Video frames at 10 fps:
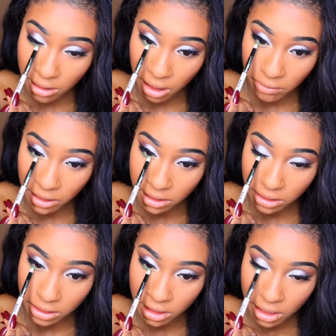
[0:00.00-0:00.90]
not
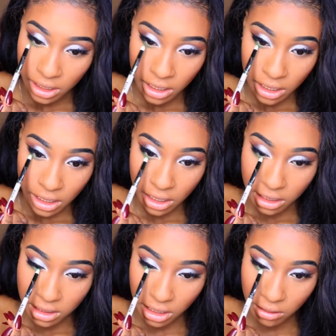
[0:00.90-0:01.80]
mustard.
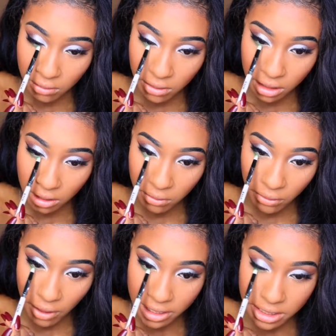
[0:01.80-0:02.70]
It's like a really
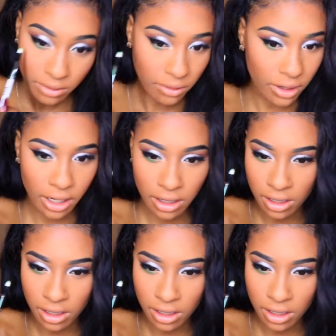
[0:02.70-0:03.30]
grass green.